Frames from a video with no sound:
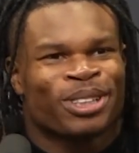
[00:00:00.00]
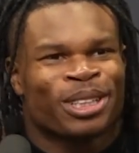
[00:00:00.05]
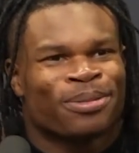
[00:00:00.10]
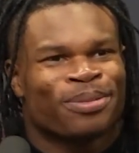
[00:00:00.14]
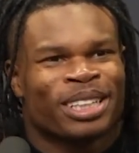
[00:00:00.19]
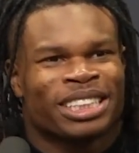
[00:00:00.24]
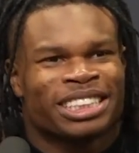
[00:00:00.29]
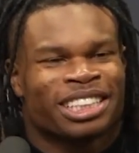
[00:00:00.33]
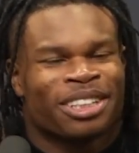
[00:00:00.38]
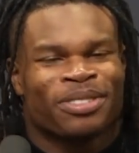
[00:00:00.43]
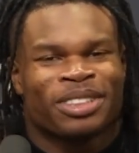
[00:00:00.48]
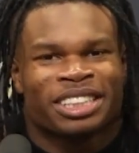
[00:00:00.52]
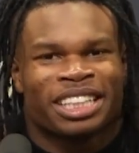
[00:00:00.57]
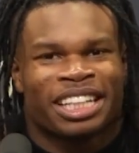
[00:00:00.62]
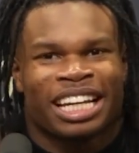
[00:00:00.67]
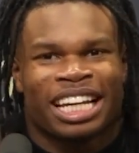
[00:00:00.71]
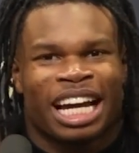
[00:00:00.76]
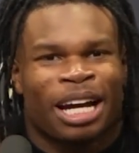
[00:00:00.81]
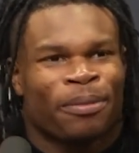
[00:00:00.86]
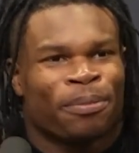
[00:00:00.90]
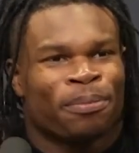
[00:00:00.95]
pretty much
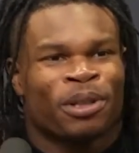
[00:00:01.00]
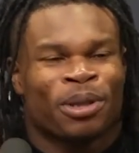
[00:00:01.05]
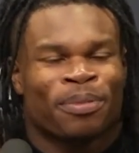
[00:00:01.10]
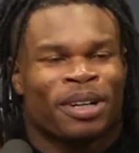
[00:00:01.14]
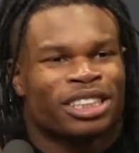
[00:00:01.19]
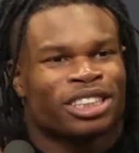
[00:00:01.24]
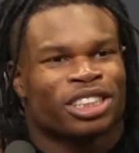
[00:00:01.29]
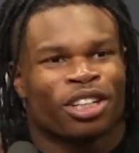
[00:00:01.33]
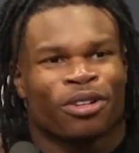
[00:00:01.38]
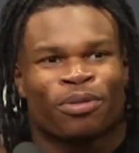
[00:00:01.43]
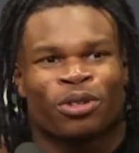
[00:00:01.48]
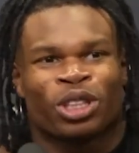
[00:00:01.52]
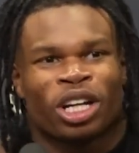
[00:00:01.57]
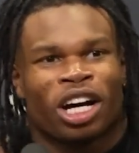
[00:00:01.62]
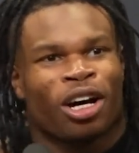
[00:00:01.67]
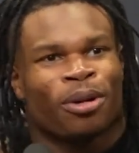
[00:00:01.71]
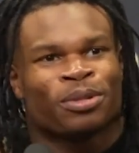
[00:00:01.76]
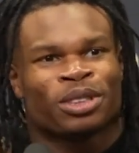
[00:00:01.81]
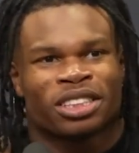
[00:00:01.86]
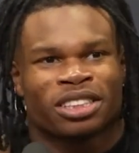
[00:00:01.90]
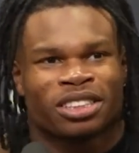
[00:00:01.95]
everything. I put myself on the
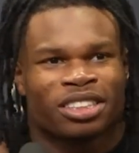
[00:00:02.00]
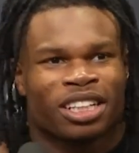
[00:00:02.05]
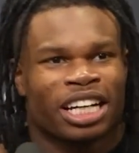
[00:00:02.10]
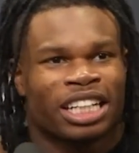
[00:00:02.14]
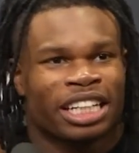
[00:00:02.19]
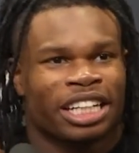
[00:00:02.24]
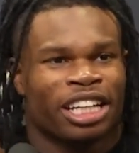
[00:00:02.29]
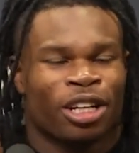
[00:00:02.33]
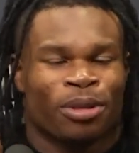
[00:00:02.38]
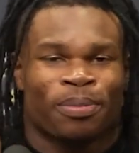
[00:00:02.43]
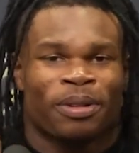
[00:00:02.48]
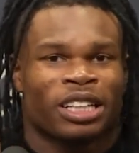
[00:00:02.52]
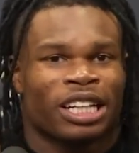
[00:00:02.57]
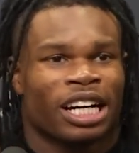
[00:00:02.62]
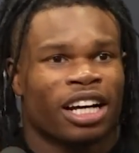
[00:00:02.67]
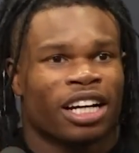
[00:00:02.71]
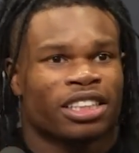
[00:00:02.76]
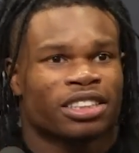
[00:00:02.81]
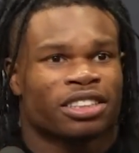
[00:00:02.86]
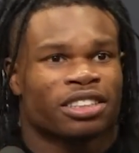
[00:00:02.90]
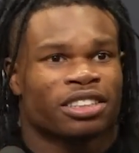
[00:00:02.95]
opposite side to help the
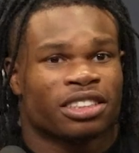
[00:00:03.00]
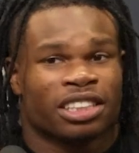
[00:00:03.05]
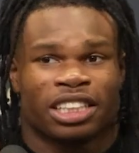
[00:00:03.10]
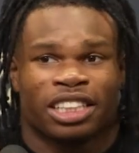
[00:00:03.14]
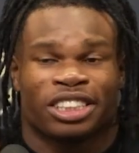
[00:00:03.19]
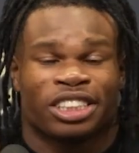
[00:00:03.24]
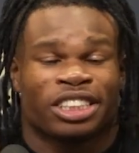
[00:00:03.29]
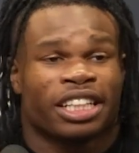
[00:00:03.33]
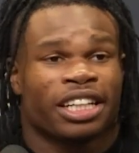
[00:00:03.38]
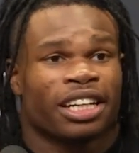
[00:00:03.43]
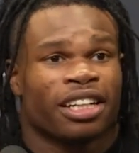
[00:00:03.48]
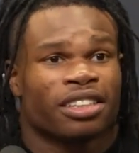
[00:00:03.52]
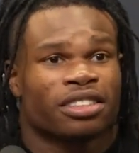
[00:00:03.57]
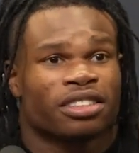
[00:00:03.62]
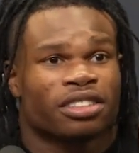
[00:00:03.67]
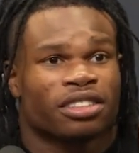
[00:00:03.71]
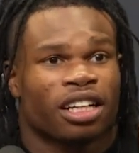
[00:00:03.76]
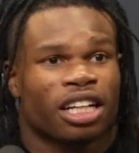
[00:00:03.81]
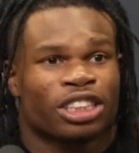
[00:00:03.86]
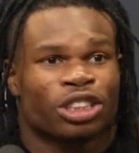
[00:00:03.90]
guys get a chance.